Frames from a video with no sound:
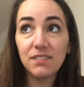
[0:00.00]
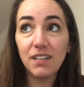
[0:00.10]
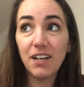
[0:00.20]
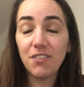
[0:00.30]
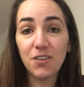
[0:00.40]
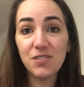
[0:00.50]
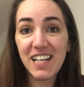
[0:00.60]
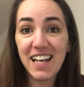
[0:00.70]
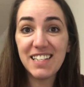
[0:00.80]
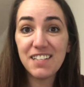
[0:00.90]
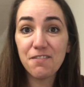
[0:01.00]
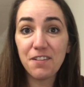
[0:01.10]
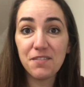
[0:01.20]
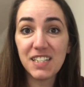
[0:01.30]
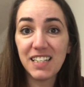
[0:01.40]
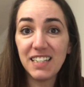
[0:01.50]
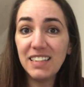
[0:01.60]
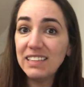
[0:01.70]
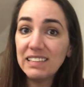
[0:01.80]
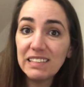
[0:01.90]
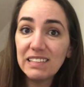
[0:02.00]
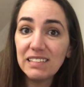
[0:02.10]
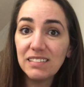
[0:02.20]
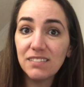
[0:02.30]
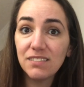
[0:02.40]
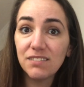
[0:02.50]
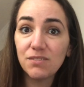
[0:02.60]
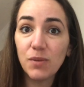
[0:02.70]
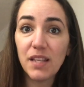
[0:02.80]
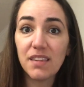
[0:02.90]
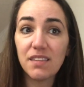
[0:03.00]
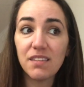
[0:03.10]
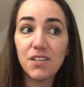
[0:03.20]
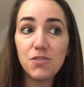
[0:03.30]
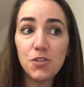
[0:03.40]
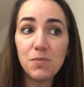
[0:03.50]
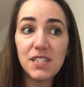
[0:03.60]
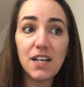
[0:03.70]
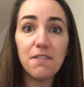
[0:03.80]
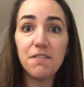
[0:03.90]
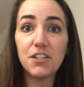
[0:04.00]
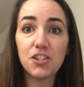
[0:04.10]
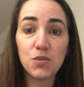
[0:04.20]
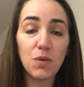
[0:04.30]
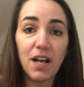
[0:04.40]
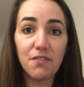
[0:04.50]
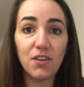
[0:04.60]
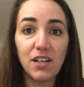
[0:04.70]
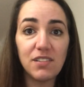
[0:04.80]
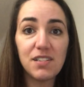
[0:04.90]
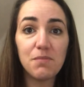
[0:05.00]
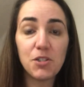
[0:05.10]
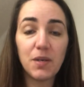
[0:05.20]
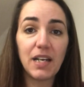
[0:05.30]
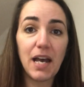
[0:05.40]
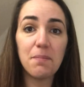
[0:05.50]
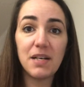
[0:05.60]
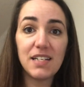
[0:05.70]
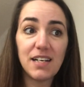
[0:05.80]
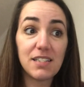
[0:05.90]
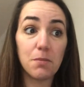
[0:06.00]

10 to 15 with YouTube stuff and just whatever else I'm doing at my desk,